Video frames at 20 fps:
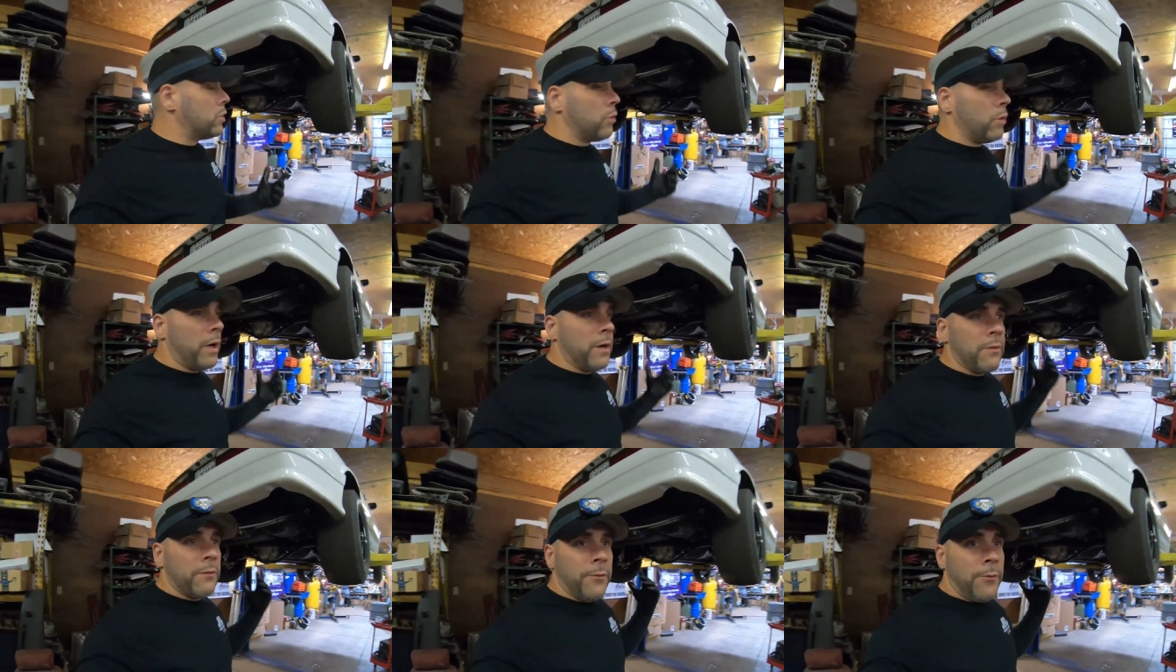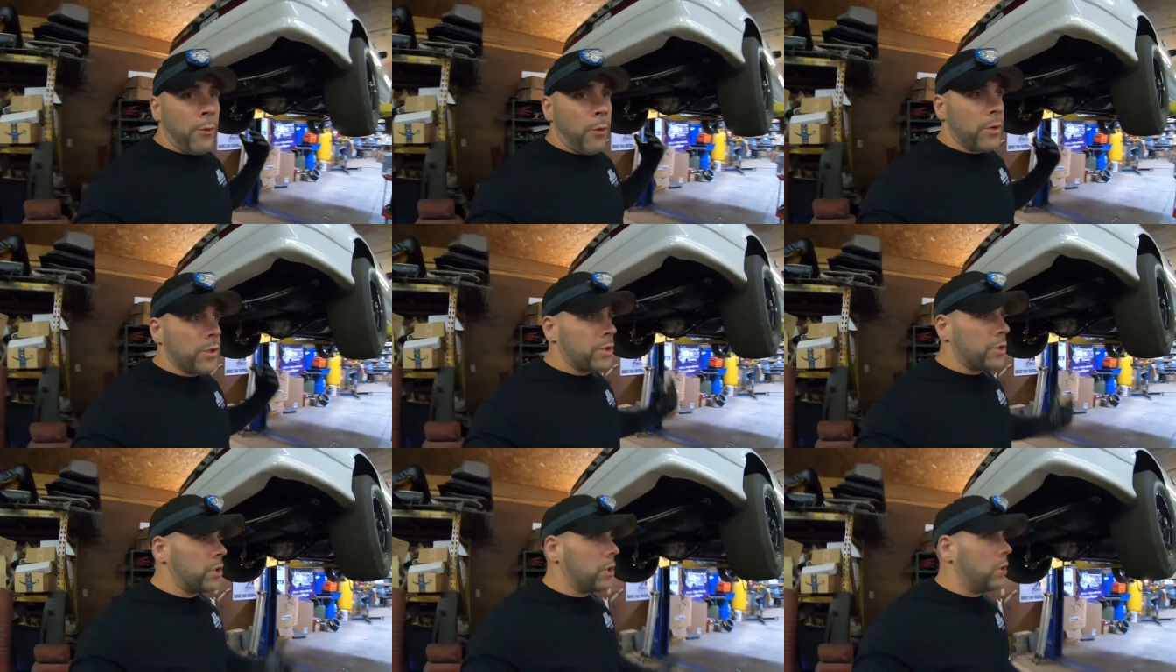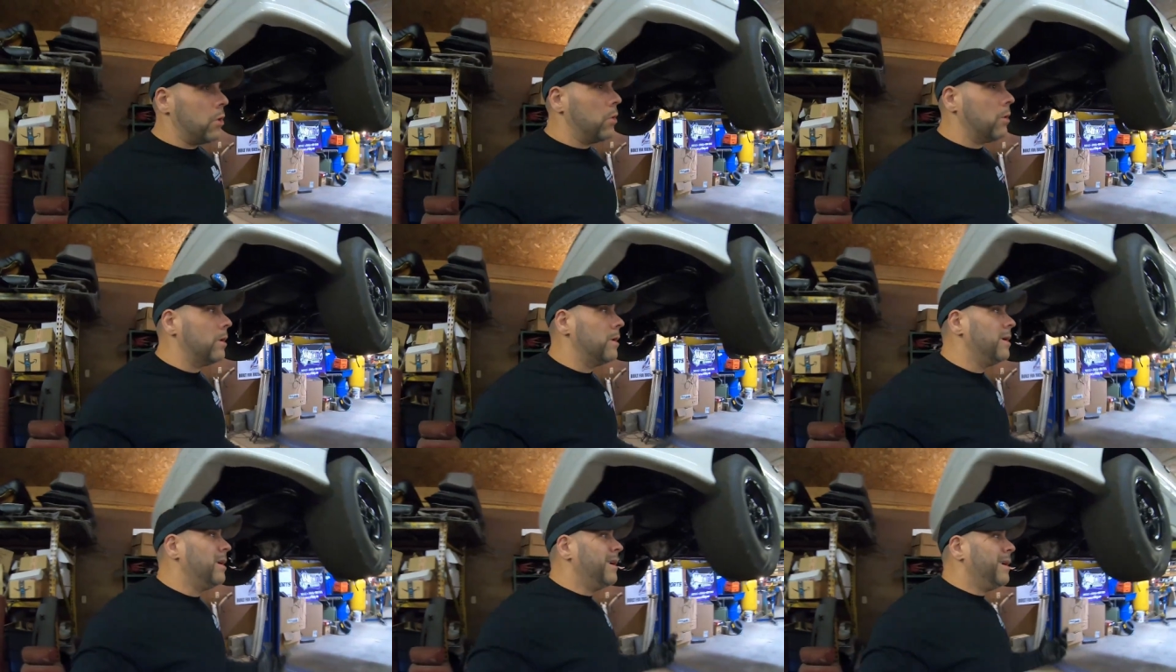joint, forged yoke,
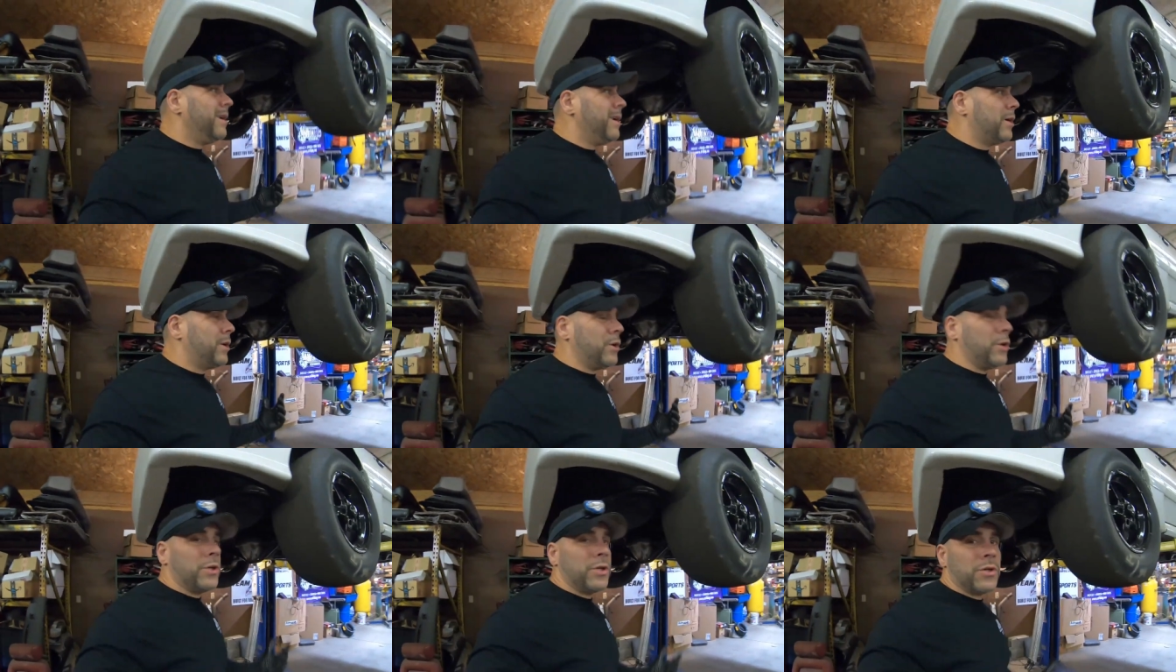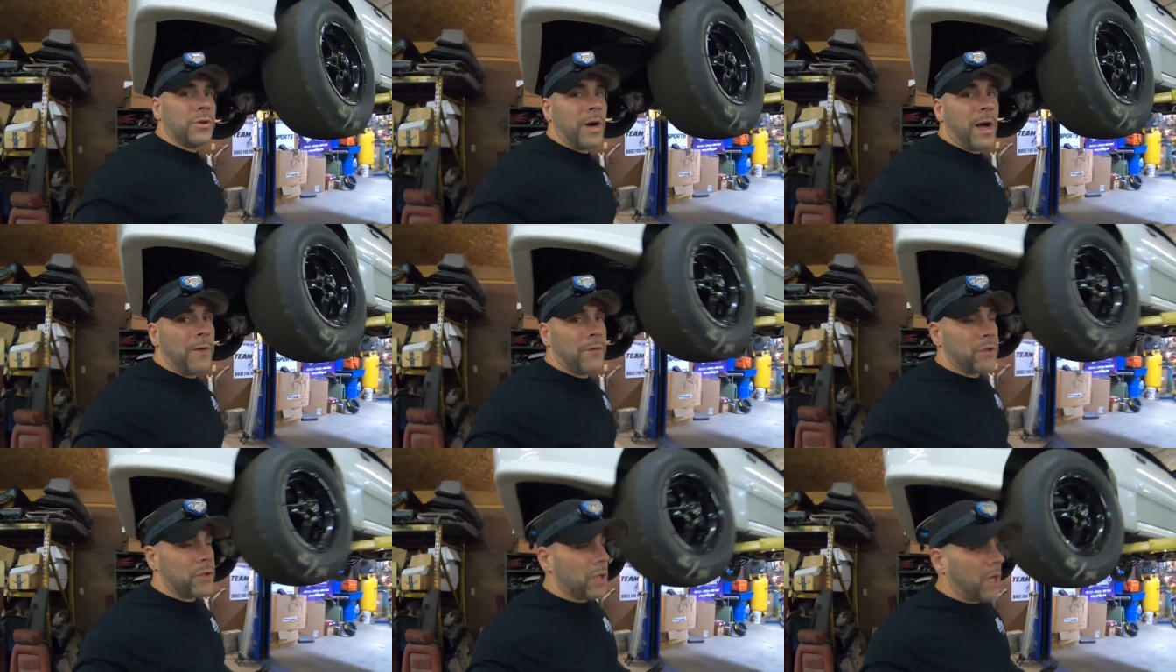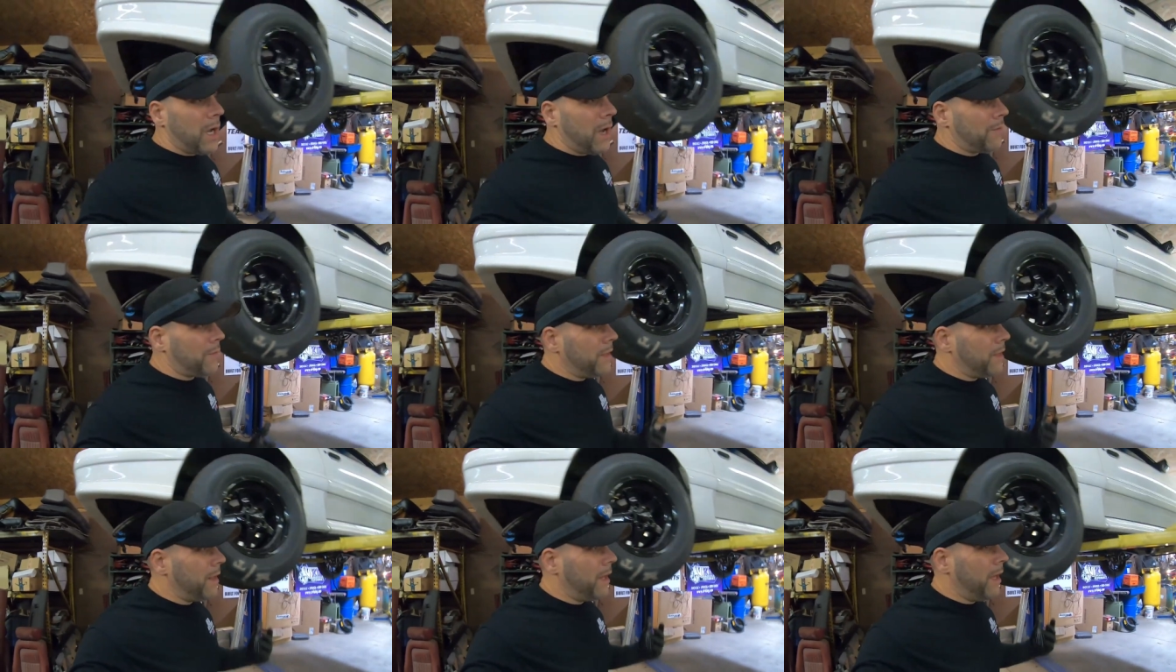good drive shaft.